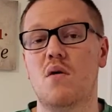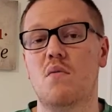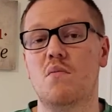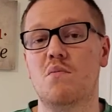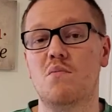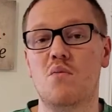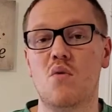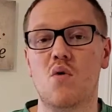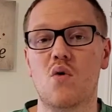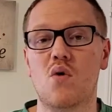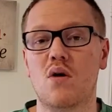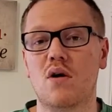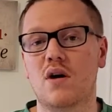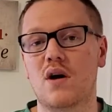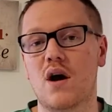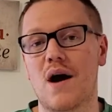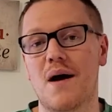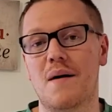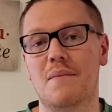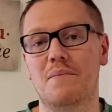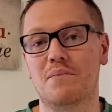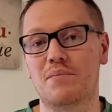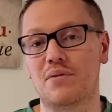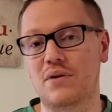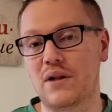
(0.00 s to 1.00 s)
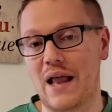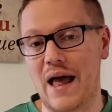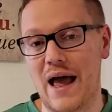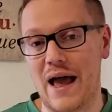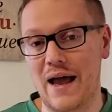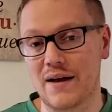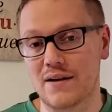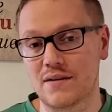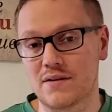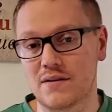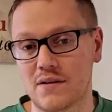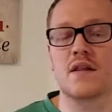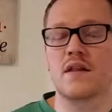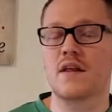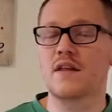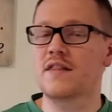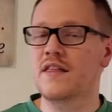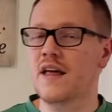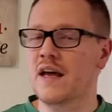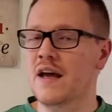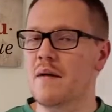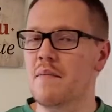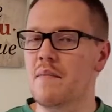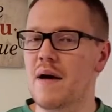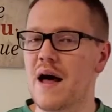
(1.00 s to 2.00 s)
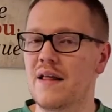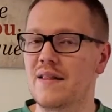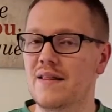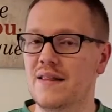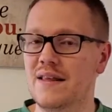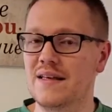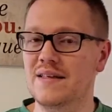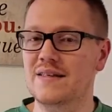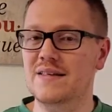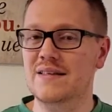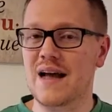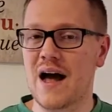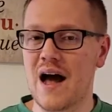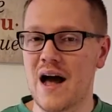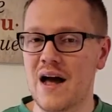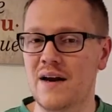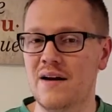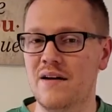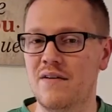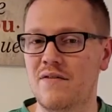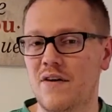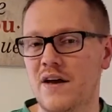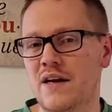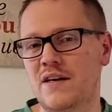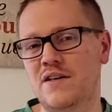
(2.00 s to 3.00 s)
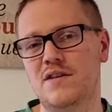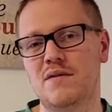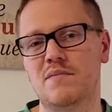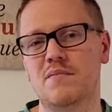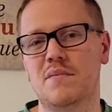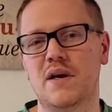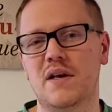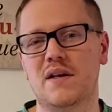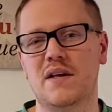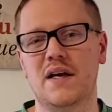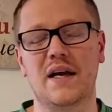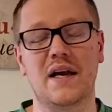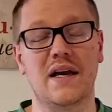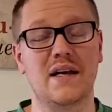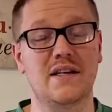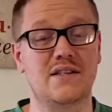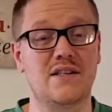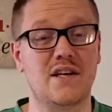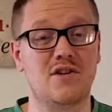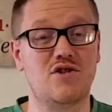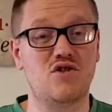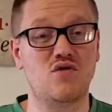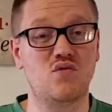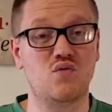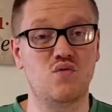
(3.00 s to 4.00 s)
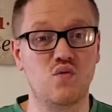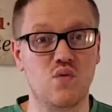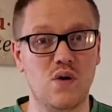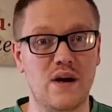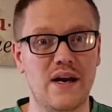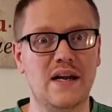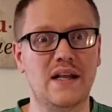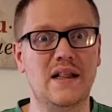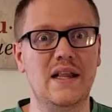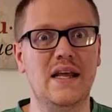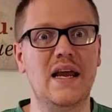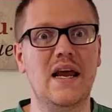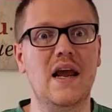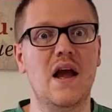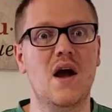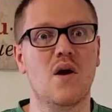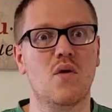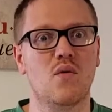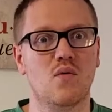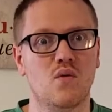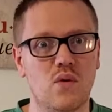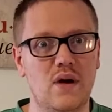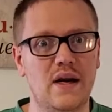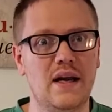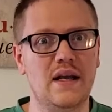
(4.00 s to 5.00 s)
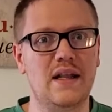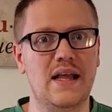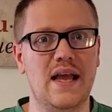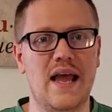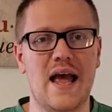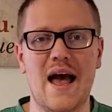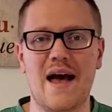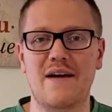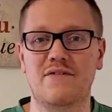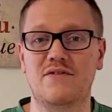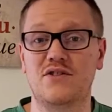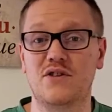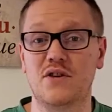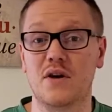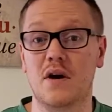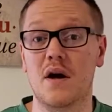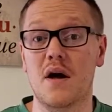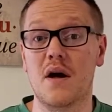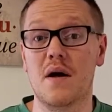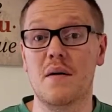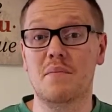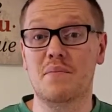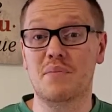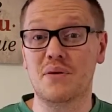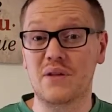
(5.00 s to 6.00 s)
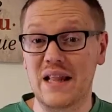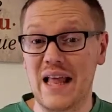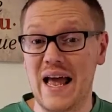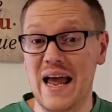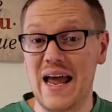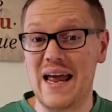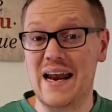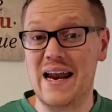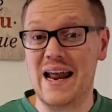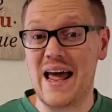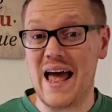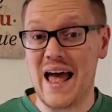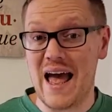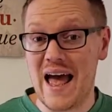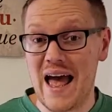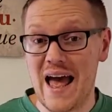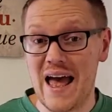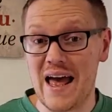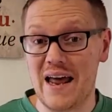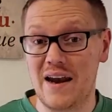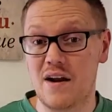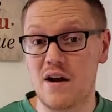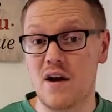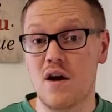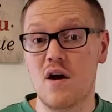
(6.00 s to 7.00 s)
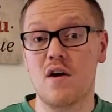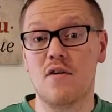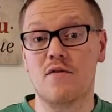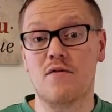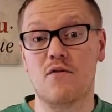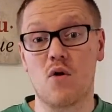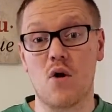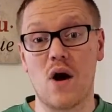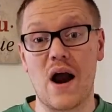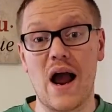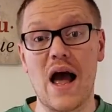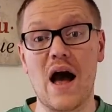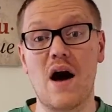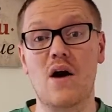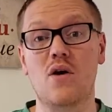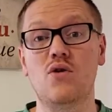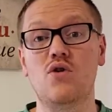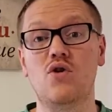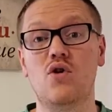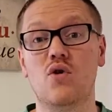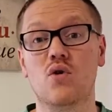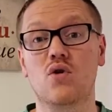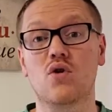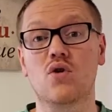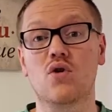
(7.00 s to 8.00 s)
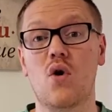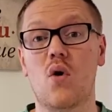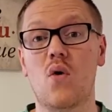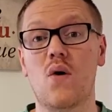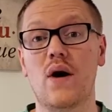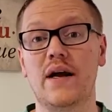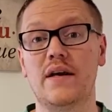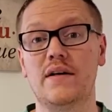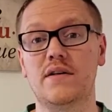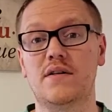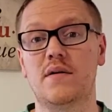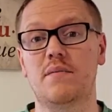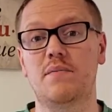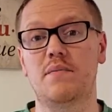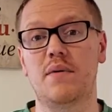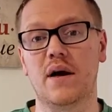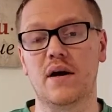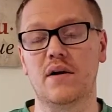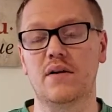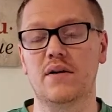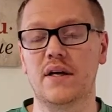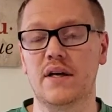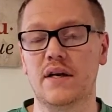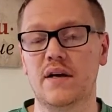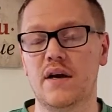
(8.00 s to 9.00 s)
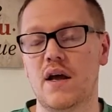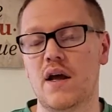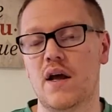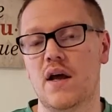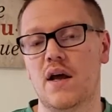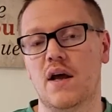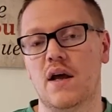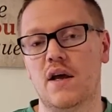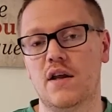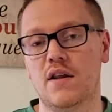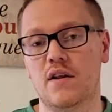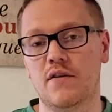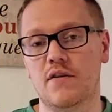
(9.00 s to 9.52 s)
more complex. The thing about this kind of engine building is that you really have to plan ahead for how you're going to build it in the